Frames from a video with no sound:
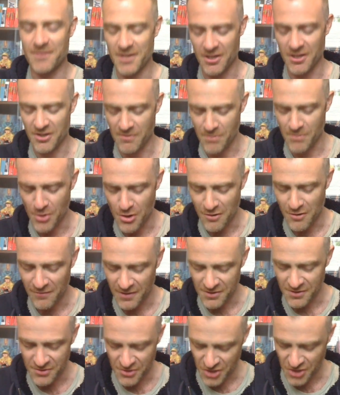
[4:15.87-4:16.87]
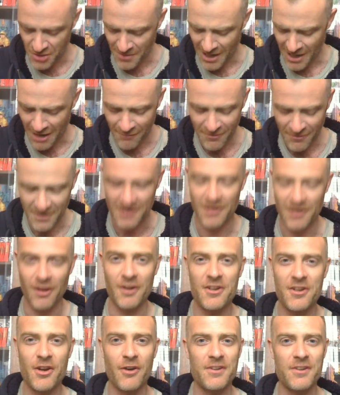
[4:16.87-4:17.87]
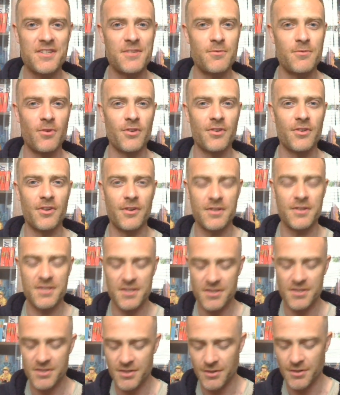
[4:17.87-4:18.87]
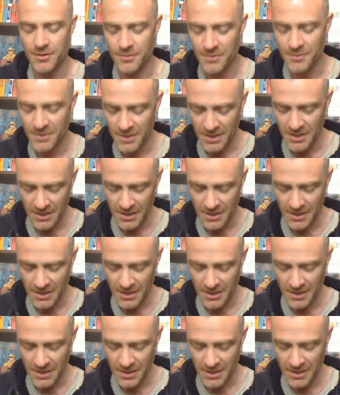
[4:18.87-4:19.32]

You know, the movie had just come out, I think like 91, 92.